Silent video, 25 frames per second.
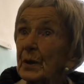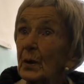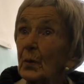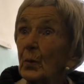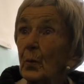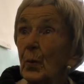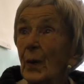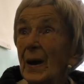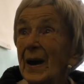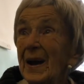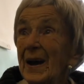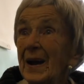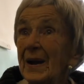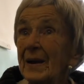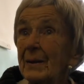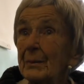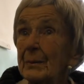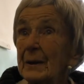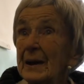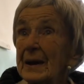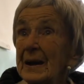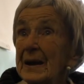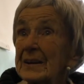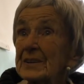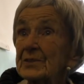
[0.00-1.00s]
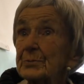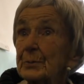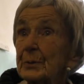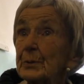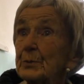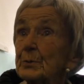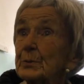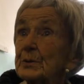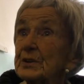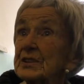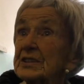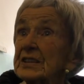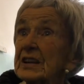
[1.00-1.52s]
Well, my husband
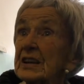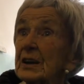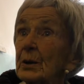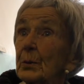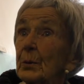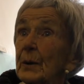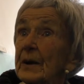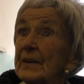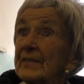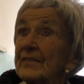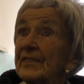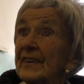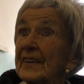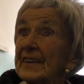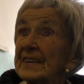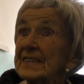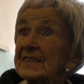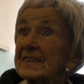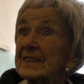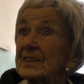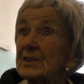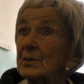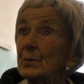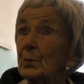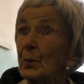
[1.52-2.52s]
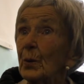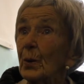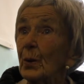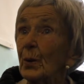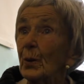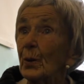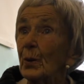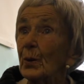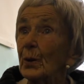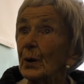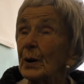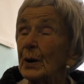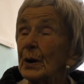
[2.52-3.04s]
was still away fighting the
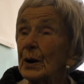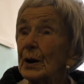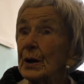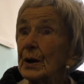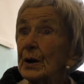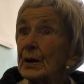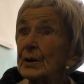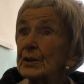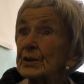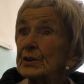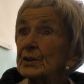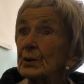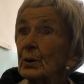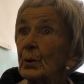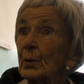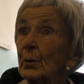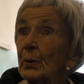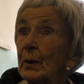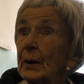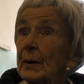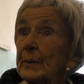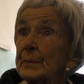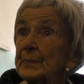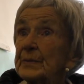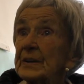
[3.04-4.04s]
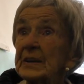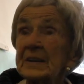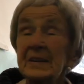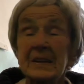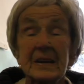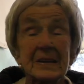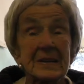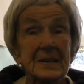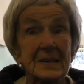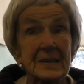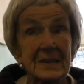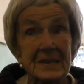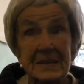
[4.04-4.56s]
war. So he
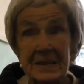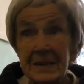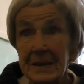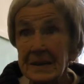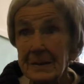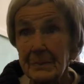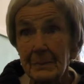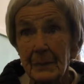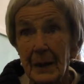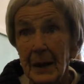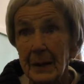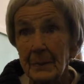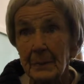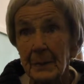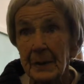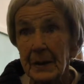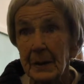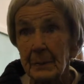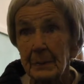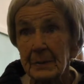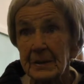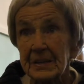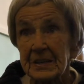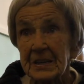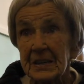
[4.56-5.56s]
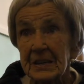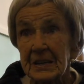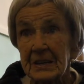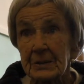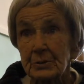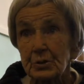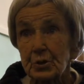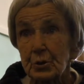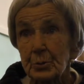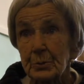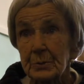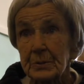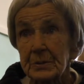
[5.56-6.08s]
didn't see my baby till
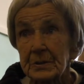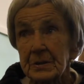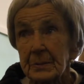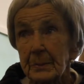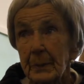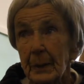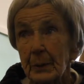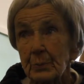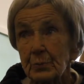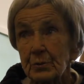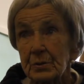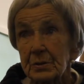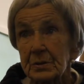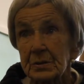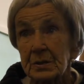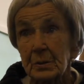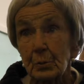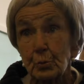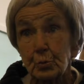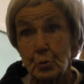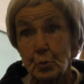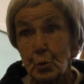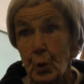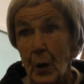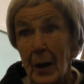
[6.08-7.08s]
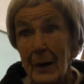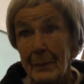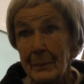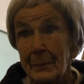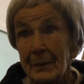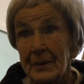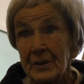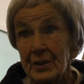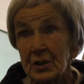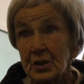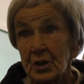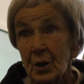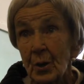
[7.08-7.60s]
she was about 12
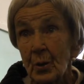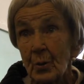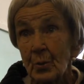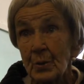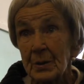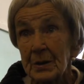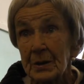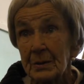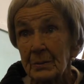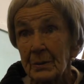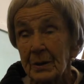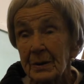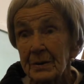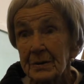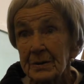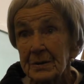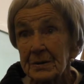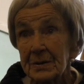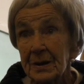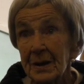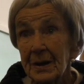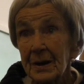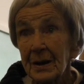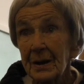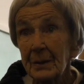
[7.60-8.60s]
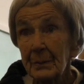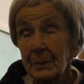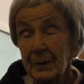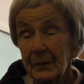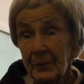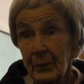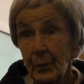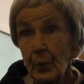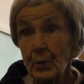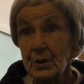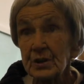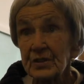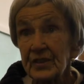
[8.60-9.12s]
months old, he was,
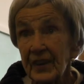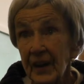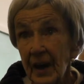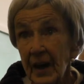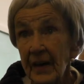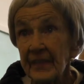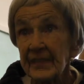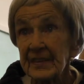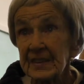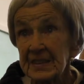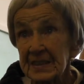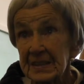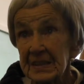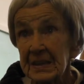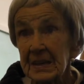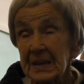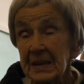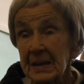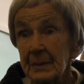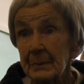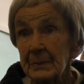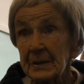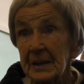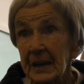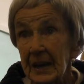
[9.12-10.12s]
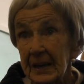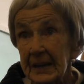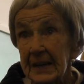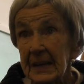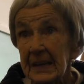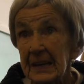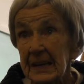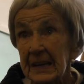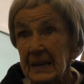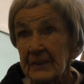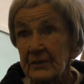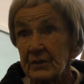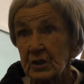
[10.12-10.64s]
before his father seen him. He had
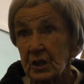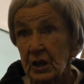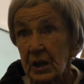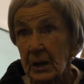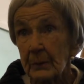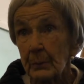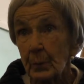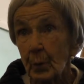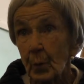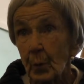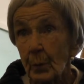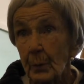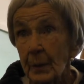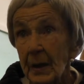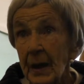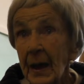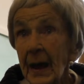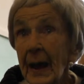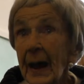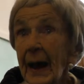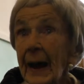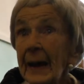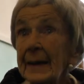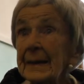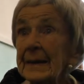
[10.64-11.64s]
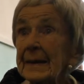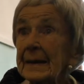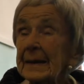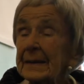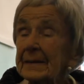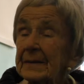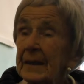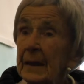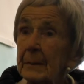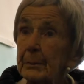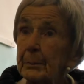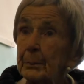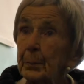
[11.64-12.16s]
leave to come home. And
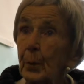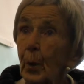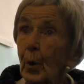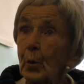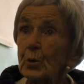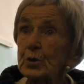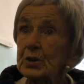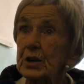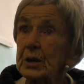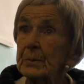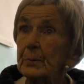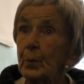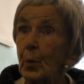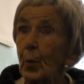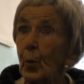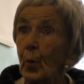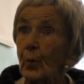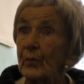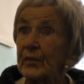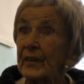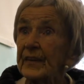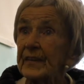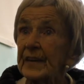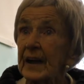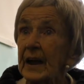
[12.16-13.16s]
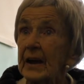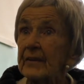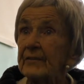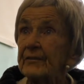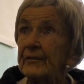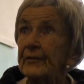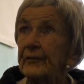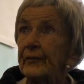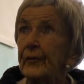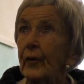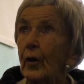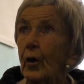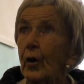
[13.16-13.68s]
they brought him over
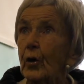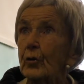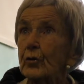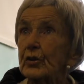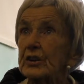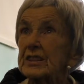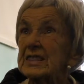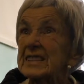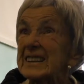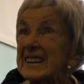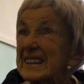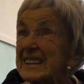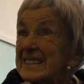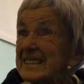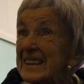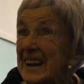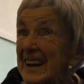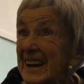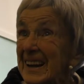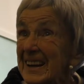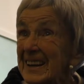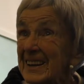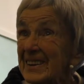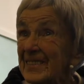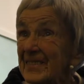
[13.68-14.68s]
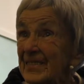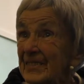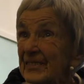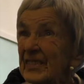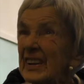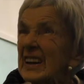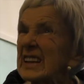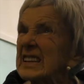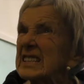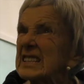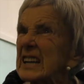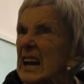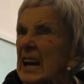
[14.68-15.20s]
then for a D-Day,
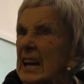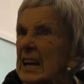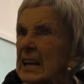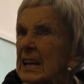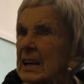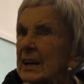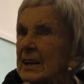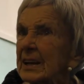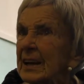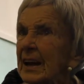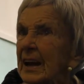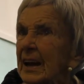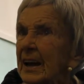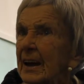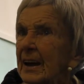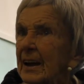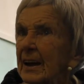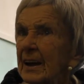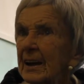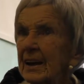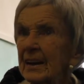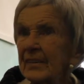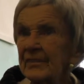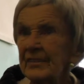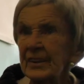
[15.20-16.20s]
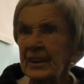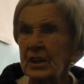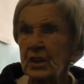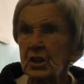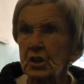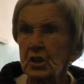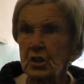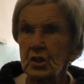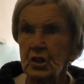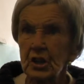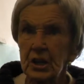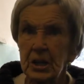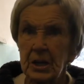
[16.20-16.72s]
B-Day, in a
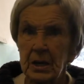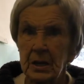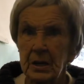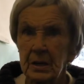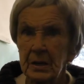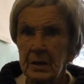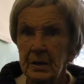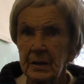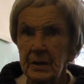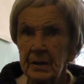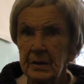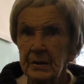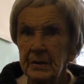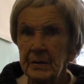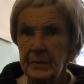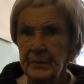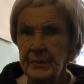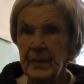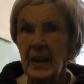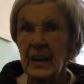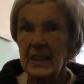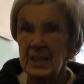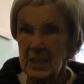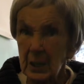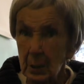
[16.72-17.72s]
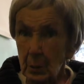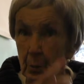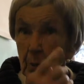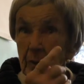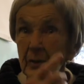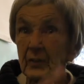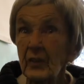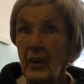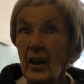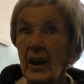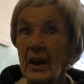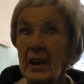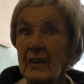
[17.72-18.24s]
victory. That's how I
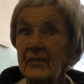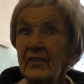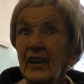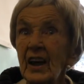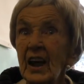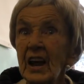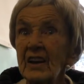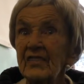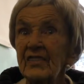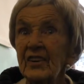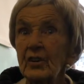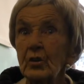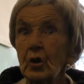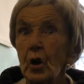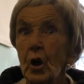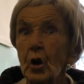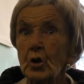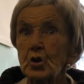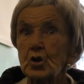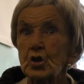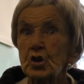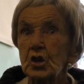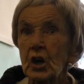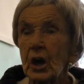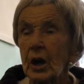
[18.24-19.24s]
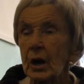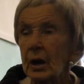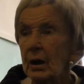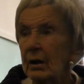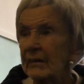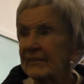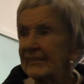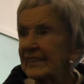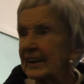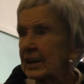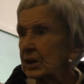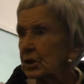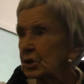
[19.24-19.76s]
fell for Roger,
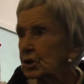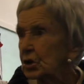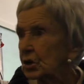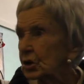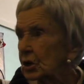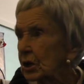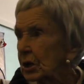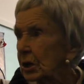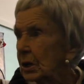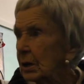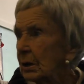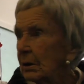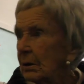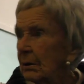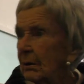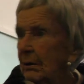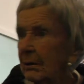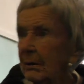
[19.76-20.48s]
victory.